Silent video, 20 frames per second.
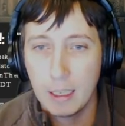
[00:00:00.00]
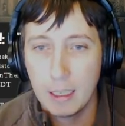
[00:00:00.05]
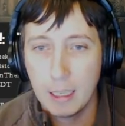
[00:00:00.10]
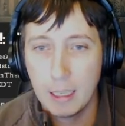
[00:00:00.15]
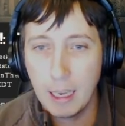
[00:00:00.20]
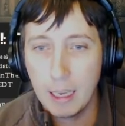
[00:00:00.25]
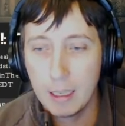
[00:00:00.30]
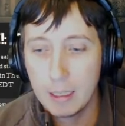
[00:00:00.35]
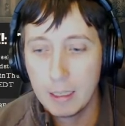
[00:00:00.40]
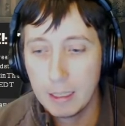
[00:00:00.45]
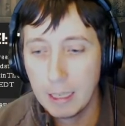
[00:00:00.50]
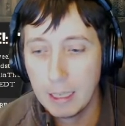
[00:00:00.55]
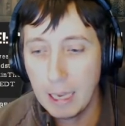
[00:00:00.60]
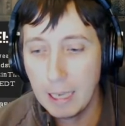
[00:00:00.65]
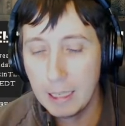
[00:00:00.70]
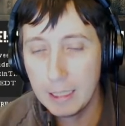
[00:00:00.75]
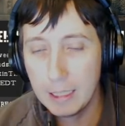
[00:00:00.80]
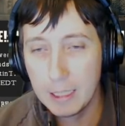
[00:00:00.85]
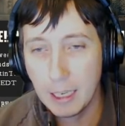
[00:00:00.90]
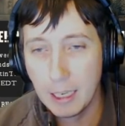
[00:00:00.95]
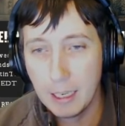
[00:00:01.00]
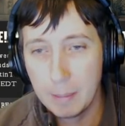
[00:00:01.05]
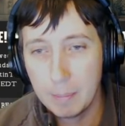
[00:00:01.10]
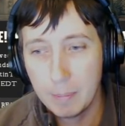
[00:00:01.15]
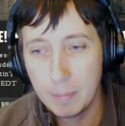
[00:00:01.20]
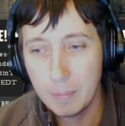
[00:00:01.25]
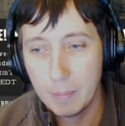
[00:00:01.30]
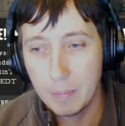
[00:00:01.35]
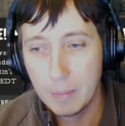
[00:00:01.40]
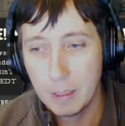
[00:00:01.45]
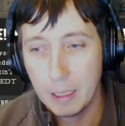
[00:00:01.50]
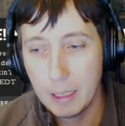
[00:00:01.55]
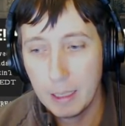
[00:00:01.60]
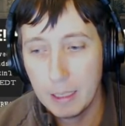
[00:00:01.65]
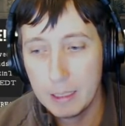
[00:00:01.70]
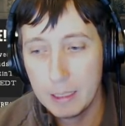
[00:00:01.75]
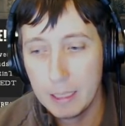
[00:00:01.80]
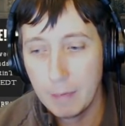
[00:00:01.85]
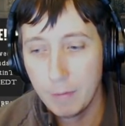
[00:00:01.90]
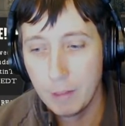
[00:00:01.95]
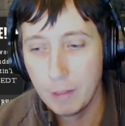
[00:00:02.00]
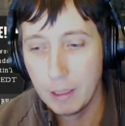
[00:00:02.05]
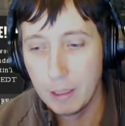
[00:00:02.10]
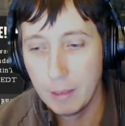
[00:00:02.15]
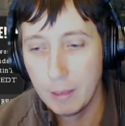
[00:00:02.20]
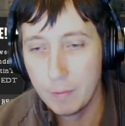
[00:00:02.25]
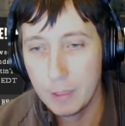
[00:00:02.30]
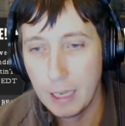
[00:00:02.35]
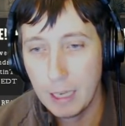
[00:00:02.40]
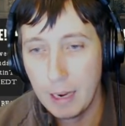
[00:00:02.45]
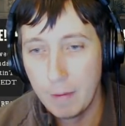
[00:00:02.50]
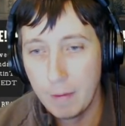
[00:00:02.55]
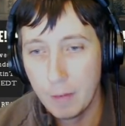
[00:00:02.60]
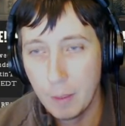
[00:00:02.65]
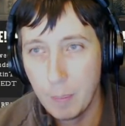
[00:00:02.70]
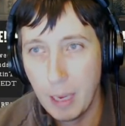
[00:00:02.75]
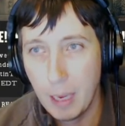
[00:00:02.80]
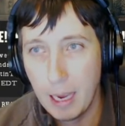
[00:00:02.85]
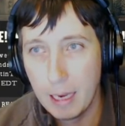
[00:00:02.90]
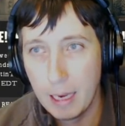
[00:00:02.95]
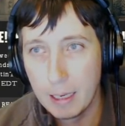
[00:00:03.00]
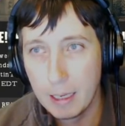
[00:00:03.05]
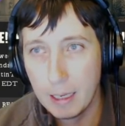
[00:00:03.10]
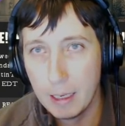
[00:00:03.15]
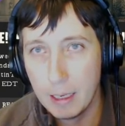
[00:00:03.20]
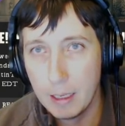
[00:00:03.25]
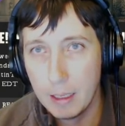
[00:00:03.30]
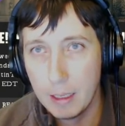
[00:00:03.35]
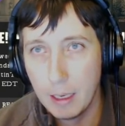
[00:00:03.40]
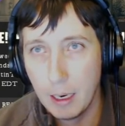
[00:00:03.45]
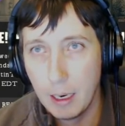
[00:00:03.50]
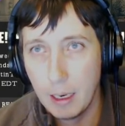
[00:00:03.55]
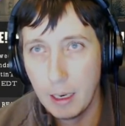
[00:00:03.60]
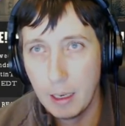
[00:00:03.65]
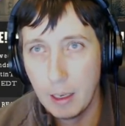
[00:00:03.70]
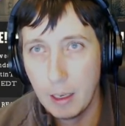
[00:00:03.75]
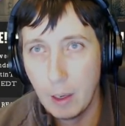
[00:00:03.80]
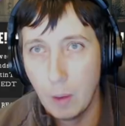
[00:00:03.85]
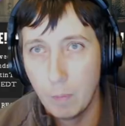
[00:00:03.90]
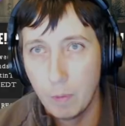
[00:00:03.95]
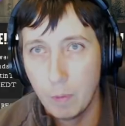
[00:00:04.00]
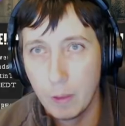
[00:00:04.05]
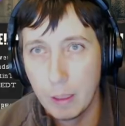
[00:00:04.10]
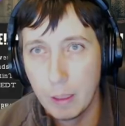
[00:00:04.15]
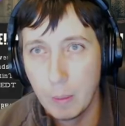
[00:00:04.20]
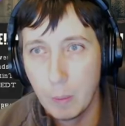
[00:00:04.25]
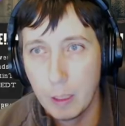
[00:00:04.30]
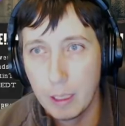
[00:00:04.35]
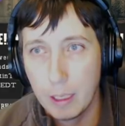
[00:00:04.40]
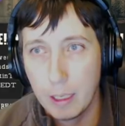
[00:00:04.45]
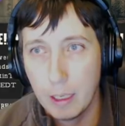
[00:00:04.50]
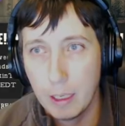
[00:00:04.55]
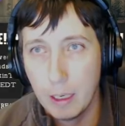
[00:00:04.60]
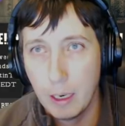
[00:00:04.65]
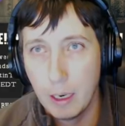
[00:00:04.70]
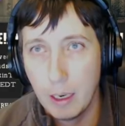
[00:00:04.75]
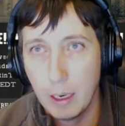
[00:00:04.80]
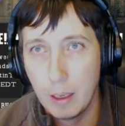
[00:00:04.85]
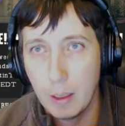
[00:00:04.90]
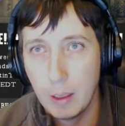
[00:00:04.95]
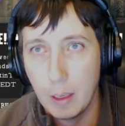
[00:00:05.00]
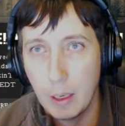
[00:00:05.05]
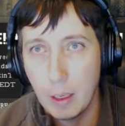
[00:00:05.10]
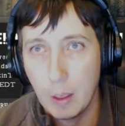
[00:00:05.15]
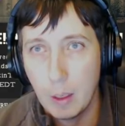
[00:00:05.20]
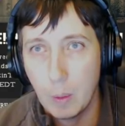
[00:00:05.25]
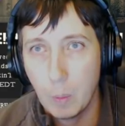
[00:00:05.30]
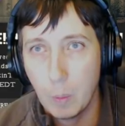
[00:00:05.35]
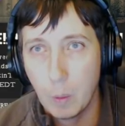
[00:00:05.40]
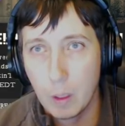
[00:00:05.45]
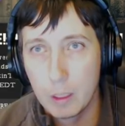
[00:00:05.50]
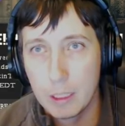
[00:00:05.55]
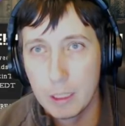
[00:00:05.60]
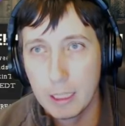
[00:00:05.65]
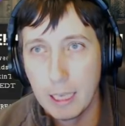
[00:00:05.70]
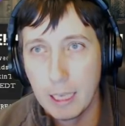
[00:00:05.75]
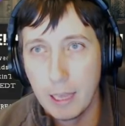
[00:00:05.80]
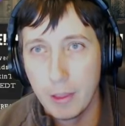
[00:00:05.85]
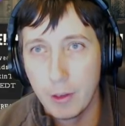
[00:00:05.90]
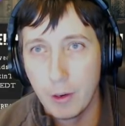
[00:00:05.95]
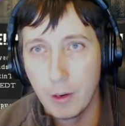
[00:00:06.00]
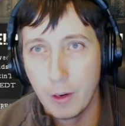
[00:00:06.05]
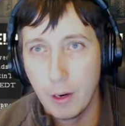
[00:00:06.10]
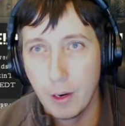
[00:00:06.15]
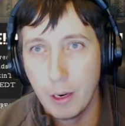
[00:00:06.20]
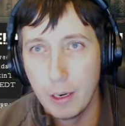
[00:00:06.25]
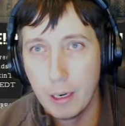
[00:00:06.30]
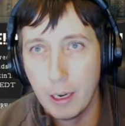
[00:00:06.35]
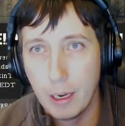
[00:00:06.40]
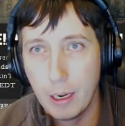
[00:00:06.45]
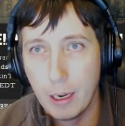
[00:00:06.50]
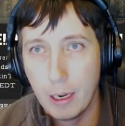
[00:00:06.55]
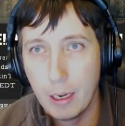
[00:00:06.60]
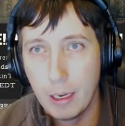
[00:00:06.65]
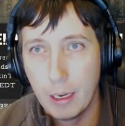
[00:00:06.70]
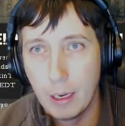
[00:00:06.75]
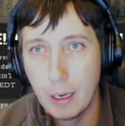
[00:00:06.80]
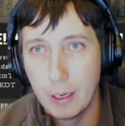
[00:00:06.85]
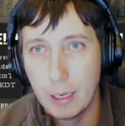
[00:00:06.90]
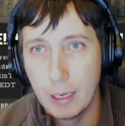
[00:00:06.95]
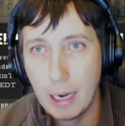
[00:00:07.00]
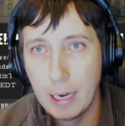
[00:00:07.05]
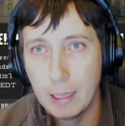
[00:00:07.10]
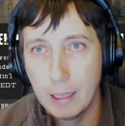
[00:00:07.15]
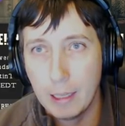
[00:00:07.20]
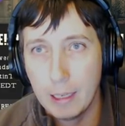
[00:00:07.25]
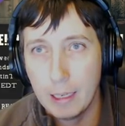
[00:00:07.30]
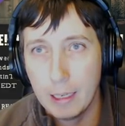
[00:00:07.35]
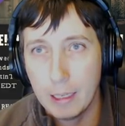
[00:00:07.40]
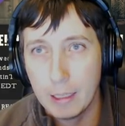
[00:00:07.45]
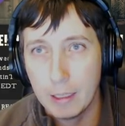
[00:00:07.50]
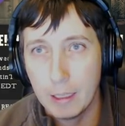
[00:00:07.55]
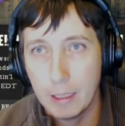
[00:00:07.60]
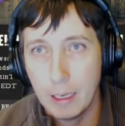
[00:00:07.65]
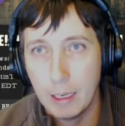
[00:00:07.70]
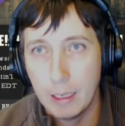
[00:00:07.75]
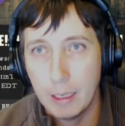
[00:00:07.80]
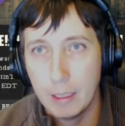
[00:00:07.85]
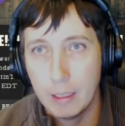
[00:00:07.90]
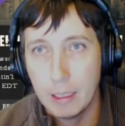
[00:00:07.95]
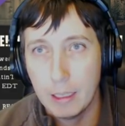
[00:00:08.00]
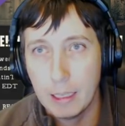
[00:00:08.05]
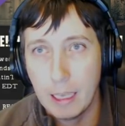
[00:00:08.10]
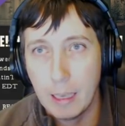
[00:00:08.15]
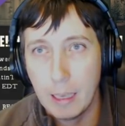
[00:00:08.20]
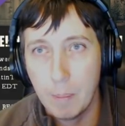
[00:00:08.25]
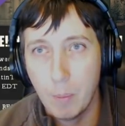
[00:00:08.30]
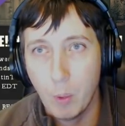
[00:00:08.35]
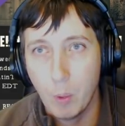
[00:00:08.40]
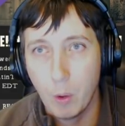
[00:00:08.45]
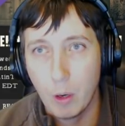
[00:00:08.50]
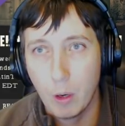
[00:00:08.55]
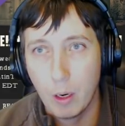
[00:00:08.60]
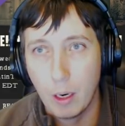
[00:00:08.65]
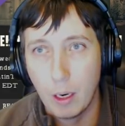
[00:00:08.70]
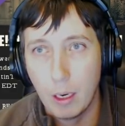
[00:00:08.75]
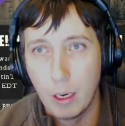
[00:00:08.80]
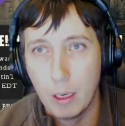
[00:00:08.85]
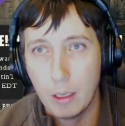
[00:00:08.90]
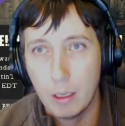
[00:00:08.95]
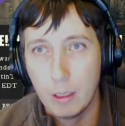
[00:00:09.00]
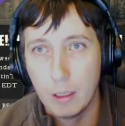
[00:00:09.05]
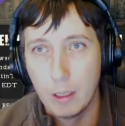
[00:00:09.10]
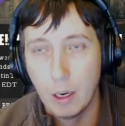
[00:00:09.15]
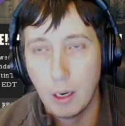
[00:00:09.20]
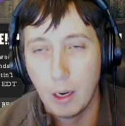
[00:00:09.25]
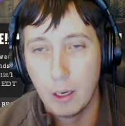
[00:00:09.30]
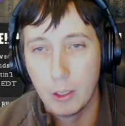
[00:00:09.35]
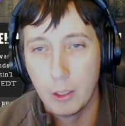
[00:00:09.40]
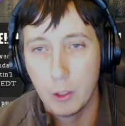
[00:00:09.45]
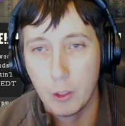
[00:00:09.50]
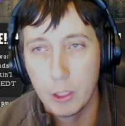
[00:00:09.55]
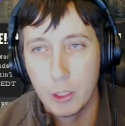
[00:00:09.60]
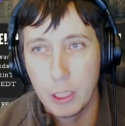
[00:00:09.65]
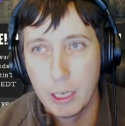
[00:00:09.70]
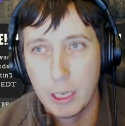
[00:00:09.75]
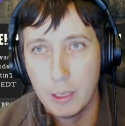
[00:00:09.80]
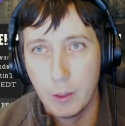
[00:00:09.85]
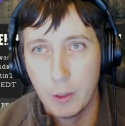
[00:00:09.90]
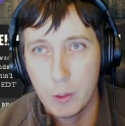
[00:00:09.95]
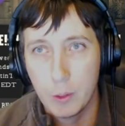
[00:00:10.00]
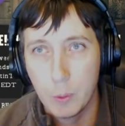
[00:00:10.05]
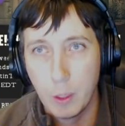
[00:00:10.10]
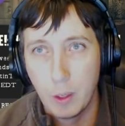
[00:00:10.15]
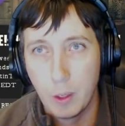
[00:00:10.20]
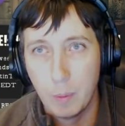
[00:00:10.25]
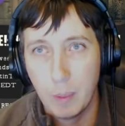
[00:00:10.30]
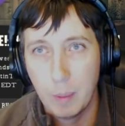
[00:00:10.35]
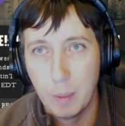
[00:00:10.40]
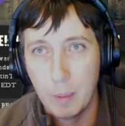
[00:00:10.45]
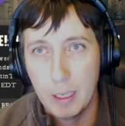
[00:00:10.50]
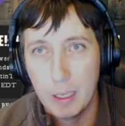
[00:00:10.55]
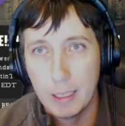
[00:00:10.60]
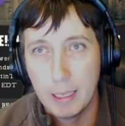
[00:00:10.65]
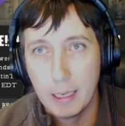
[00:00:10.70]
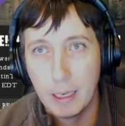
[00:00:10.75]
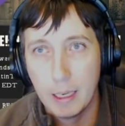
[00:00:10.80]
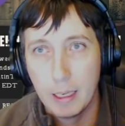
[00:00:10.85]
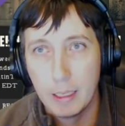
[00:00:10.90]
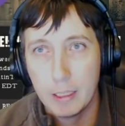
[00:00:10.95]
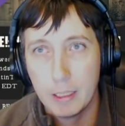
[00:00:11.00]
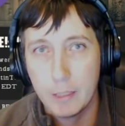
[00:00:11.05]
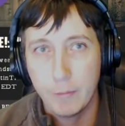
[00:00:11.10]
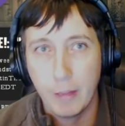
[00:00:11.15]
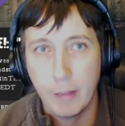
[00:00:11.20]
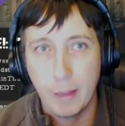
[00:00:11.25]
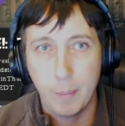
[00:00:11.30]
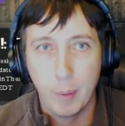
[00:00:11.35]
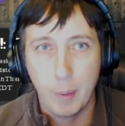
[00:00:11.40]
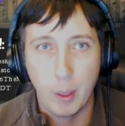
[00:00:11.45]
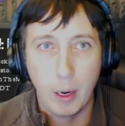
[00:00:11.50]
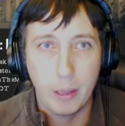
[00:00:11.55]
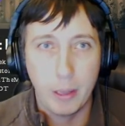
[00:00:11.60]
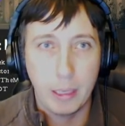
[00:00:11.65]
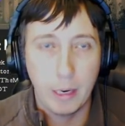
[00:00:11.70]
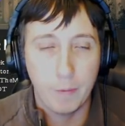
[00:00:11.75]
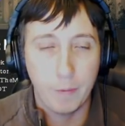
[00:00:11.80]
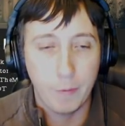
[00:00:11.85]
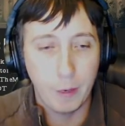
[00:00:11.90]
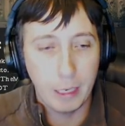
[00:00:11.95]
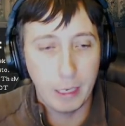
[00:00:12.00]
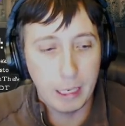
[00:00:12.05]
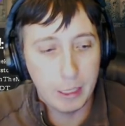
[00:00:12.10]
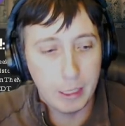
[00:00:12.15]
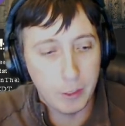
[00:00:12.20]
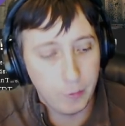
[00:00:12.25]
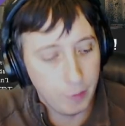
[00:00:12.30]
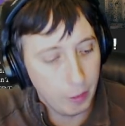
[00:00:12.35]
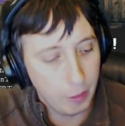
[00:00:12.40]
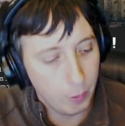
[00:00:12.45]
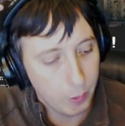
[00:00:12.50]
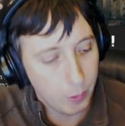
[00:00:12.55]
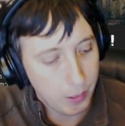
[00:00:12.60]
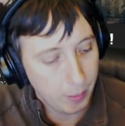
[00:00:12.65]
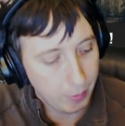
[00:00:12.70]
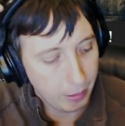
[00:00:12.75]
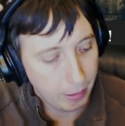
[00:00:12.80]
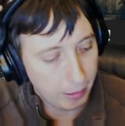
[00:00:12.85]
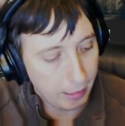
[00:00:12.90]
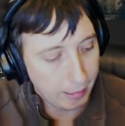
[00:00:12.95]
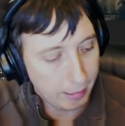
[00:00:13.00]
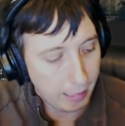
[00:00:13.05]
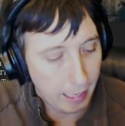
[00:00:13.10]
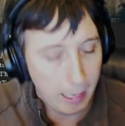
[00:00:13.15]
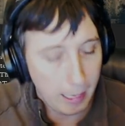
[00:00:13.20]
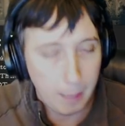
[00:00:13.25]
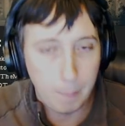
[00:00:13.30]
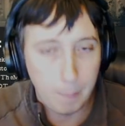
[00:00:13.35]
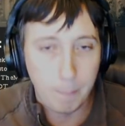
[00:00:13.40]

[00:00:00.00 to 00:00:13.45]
Yeah, anytime. Definitely love to have you back, and hopefully we can work together on highlighting the game more on your channel as well. Maybe get a developer on there for an interview or something like that.